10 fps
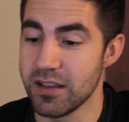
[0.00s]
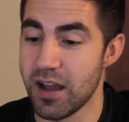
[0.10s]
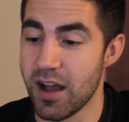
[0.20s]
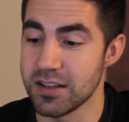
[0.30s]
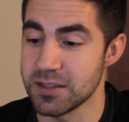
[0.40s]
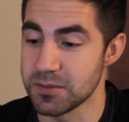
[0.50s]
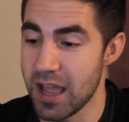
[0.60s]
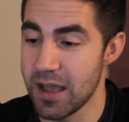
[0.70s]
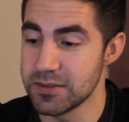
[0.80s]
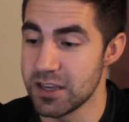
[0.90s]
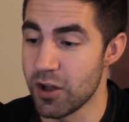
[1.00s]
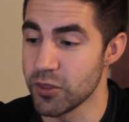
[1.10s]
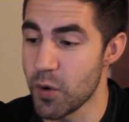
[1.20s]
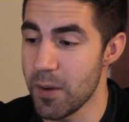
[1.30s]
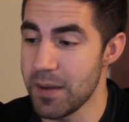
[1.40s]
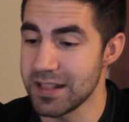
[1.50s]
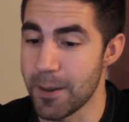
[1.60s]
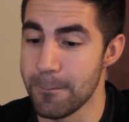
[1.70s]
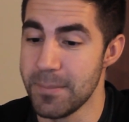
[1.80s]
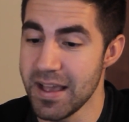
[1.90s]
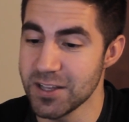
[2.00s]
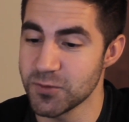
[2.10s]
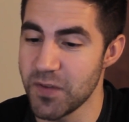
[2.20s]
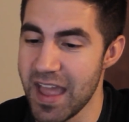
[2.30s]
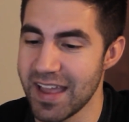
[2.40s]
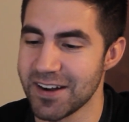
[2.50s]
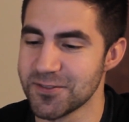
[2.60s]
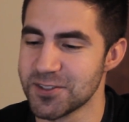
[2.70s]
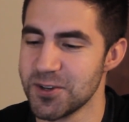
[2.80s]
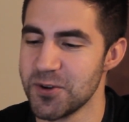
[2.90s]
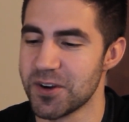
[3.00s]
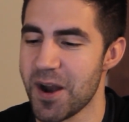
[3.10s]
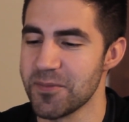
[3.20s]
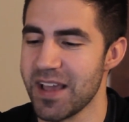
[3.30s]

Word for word: uh, sometimes, and although I'm not the biggest fan of shooter-up